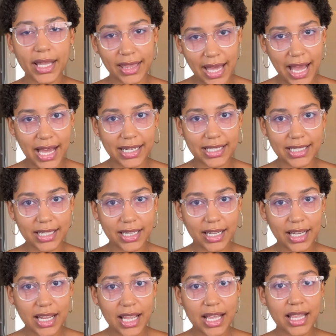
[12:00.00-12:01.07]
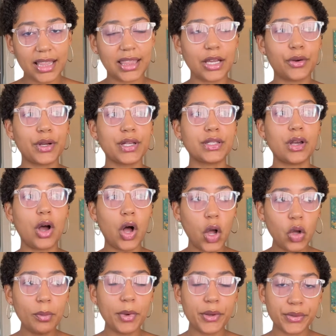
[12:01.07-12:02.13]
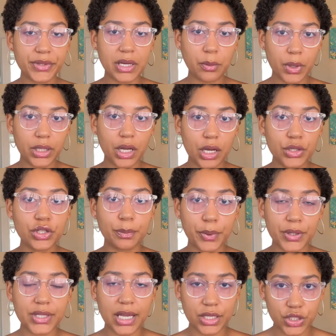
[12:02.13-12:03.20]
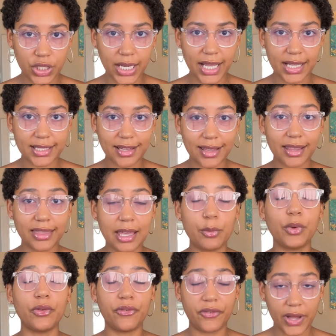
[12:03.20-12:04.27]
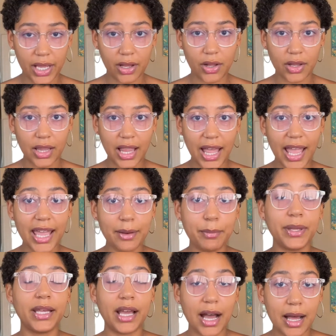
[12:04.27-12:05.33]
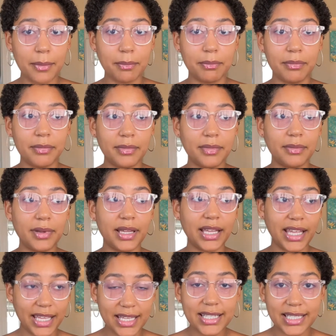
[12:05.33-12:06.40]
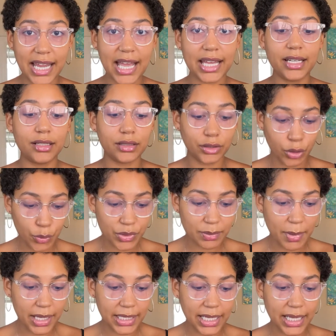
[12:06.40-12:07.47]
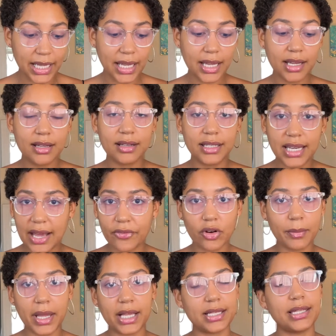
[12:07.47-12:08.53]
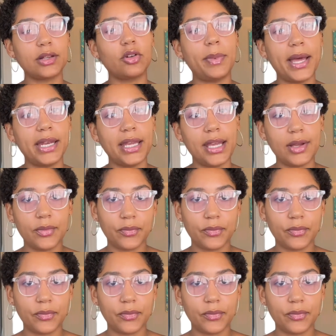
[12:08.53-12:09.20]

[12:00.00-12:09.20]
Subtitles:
that there is almost a 100% chance that they will fail and become in debt, lose money, never make a single penny.